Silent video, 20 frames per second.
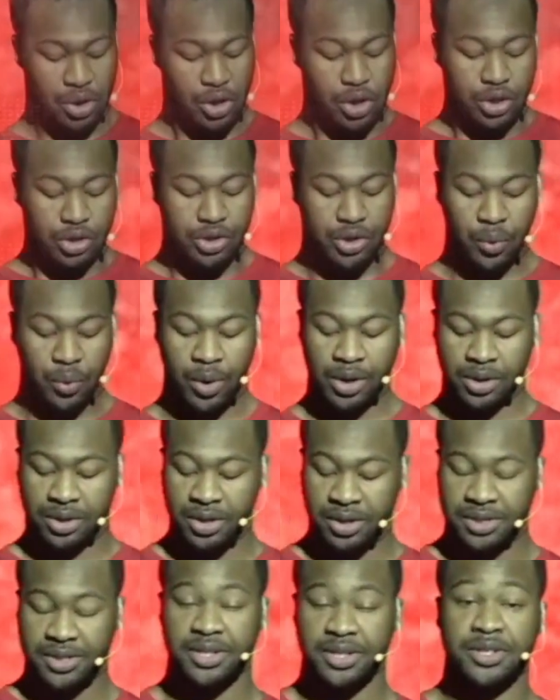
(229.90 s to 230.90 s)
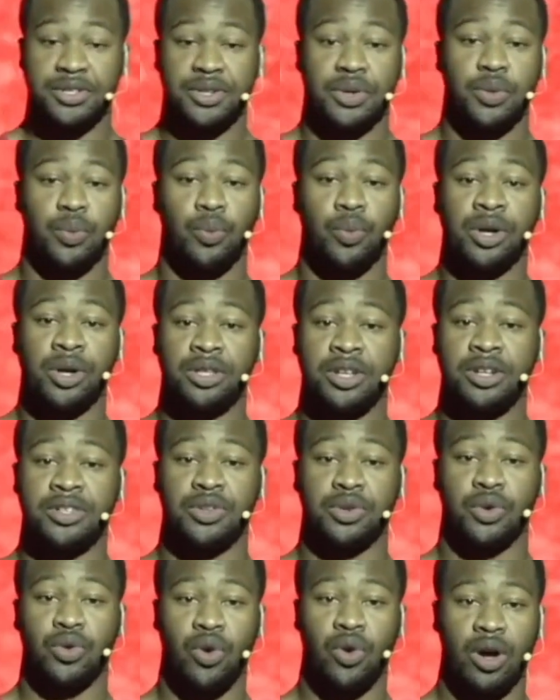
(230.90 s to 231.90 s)
So what does
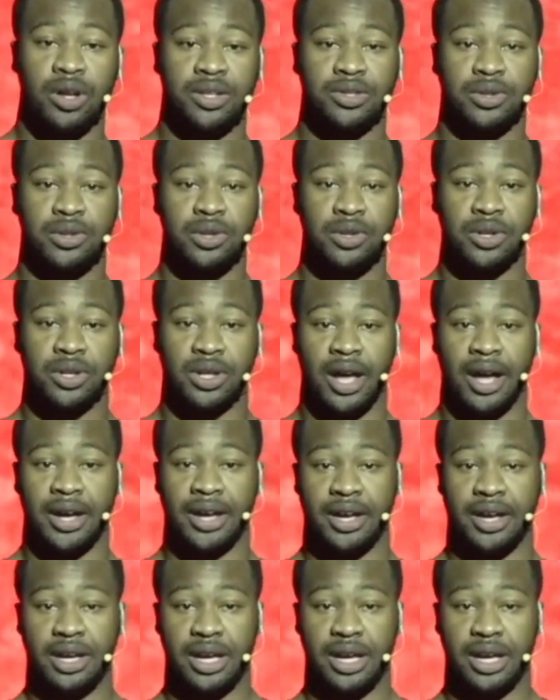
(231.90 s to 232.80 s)
the cross look like?